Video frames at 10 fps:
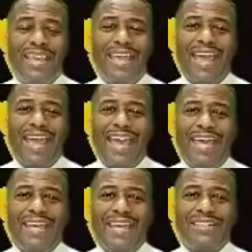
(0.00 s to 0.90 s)

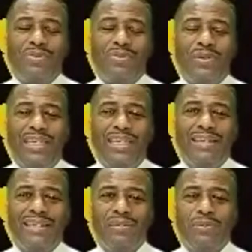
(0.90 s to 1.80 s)
And we
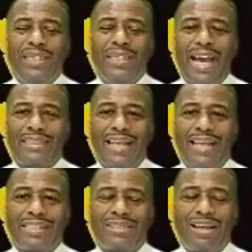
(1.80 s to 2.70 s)
got that
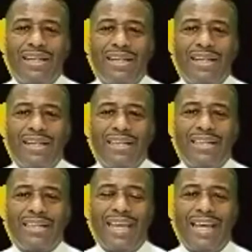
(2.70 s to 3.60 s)
started,
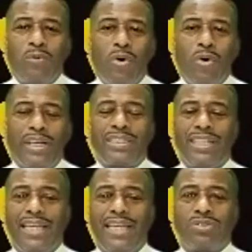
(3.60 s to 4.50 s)
and I wanted
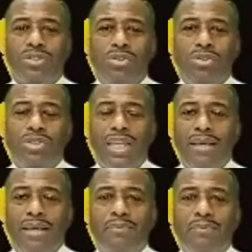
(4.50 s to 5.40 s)
to introduce
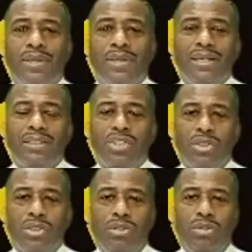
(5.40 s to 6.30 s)
him
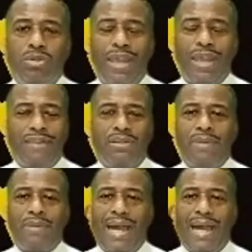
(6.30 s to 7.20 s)
to
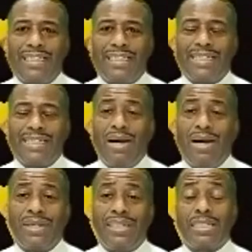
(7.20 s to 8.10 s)
everybody now
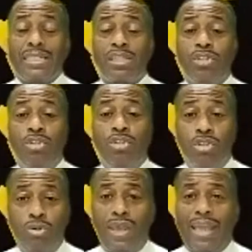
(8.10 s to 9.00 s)
in this new
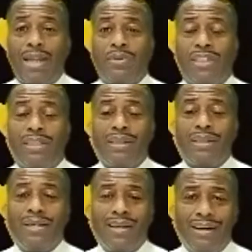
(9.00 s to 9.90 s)
area
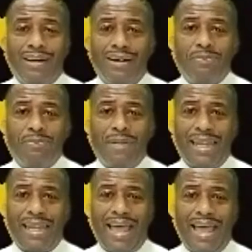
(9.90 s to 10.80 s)
of my
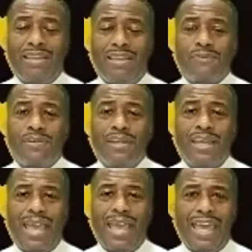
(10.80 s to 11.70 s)
life.
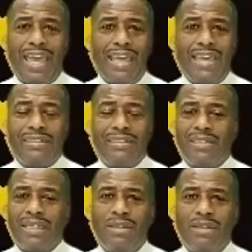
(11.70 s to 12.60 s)
And
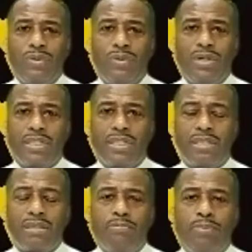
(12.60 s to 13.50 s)
it was
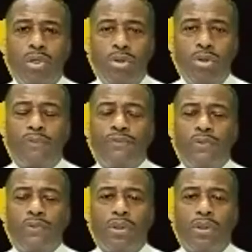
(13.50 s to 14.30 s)
beautiful.